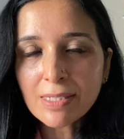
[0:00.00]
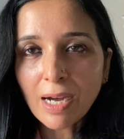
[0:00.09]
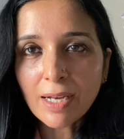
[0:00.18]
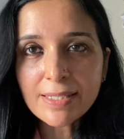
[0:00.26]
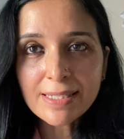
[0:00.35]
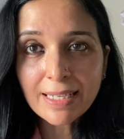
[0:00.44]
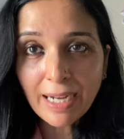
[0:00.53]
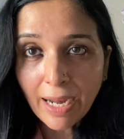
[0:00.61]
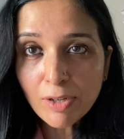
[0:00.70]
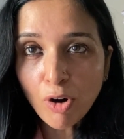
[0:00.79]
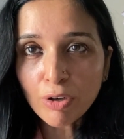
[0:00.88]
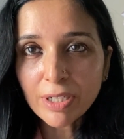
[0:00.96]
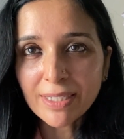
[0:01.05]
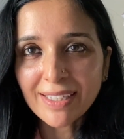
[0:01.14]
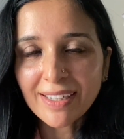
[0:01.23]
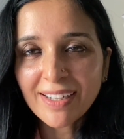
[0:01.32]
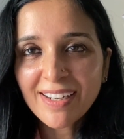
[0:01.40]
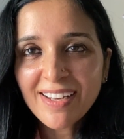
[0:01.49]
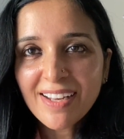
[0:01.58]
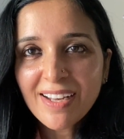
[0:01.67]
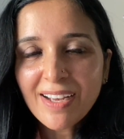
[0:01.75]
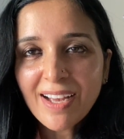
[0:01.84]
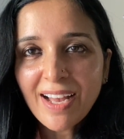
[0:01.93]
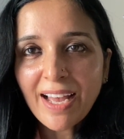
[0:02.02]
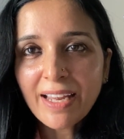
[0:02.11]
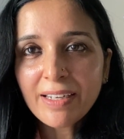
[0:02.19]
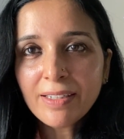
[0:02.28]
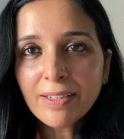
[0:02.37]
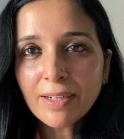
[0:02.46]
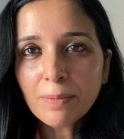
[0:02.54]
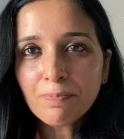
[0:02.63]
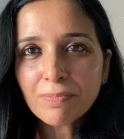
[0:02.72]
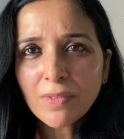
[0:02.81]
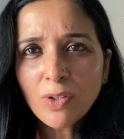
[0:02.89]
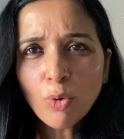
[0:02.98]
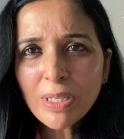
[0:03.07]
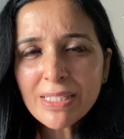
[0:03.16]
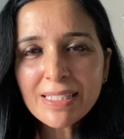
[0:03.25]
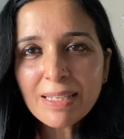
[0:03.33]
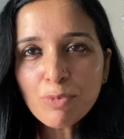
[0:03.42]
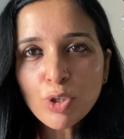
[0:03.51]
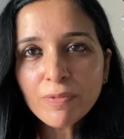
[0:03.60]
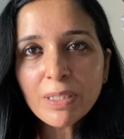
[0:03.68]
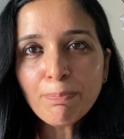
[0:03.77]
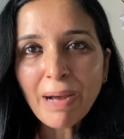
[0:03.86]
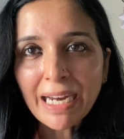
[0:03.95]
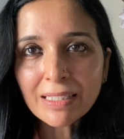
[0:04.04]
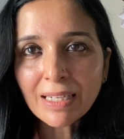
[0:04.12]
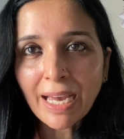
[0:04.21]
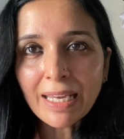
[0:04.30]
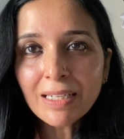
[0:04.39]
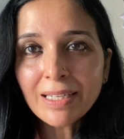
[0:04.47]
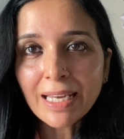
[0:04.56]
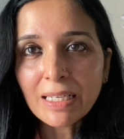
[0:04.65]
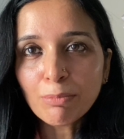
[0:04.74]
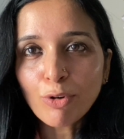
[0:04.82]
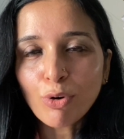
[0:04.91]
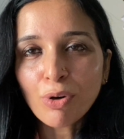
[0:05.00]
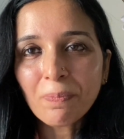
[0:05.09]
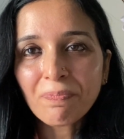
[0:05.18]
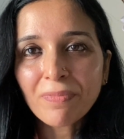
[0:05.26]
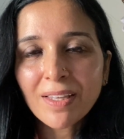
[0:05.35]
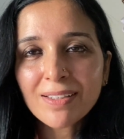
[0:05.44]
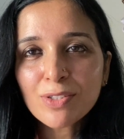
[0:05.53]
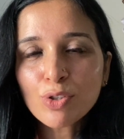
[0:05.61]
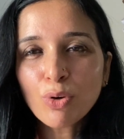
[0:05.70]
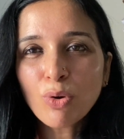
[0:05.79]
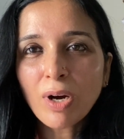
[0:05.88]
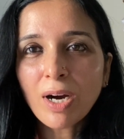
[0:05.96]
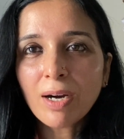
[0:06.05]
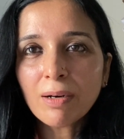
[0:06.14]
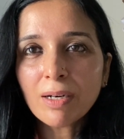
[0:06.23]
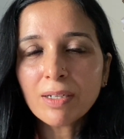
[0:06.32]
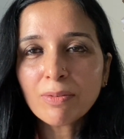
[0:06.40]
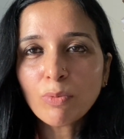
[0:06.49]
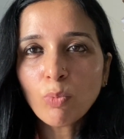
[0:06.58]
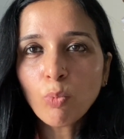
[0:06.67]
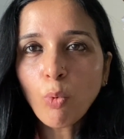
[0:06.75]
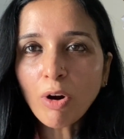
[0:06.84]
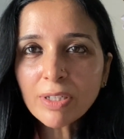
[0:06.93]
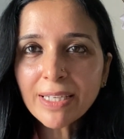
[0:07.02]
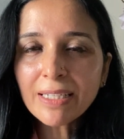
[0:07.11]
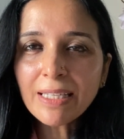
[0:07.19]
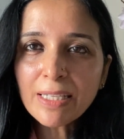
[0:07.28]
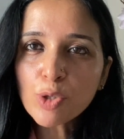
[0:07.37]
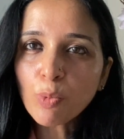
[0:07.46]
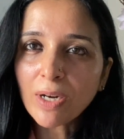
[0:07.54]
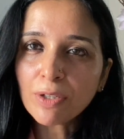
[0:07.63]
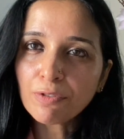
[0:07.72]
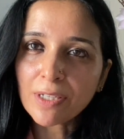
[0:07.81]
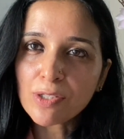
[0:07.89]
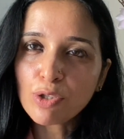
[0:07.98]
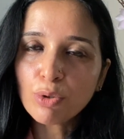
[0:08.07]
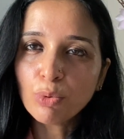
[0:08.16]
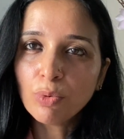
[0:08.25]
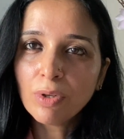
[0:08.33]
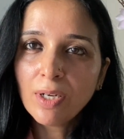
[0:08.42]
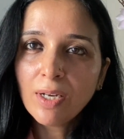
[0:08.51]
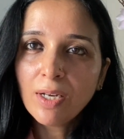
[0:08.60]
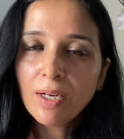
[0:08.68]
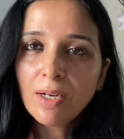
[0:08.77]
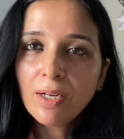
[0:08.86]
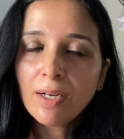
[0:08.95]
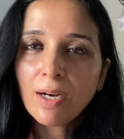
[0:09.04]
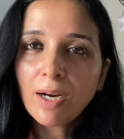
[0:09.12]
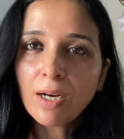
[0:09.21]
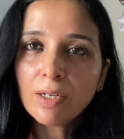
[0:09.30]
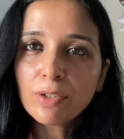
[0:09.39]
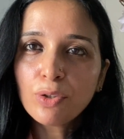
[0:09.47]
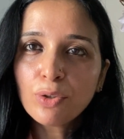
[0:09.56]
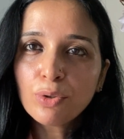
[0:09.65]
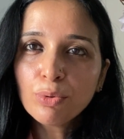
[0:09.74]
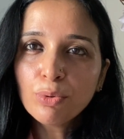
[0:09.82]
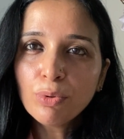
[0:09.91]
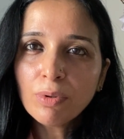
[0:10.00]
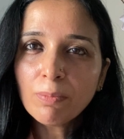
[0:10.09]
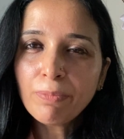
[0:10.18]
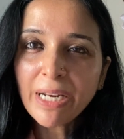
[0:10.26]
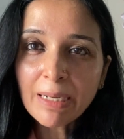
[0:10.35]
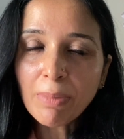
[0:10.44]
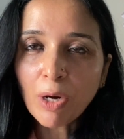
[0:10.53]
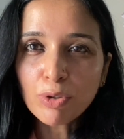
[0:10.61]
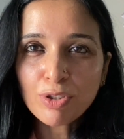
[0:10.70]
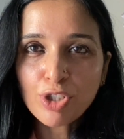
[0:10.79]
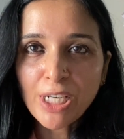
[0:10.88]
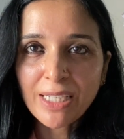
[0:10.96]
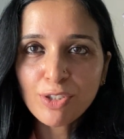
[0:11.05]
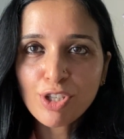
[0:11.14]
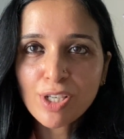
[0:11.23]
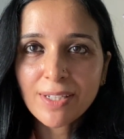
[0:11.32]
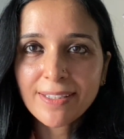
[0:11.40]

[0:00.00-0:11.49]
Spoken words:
are skyrocketing, and no one seems to even bat an eyelid anymore. So what can each one of us do to bring about a change?